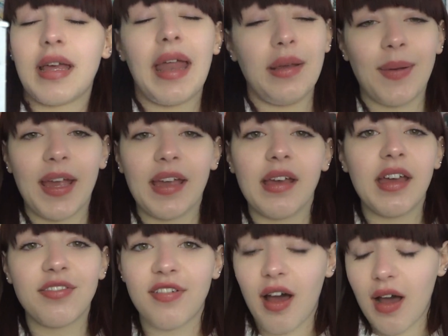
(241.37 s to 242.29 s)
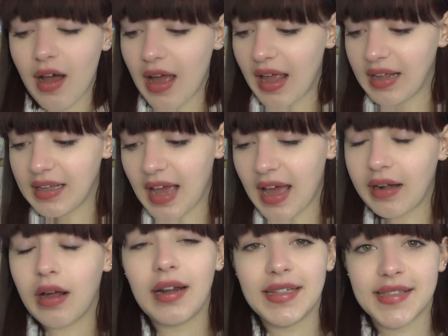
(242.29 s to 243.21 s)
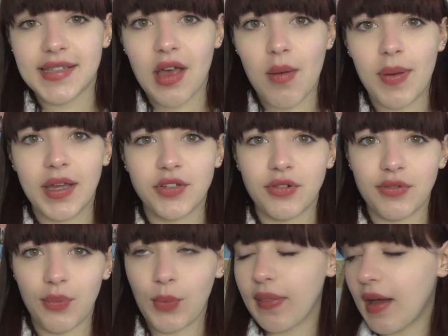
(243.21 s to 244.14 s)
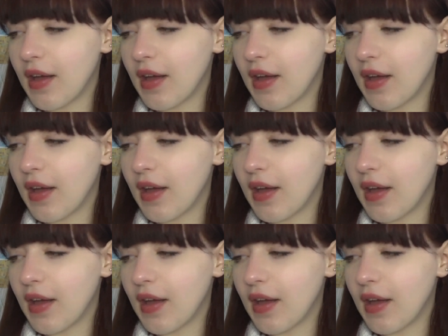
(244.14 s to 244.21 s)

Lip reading: Anyway, if I can, I'll insert a picture of the one that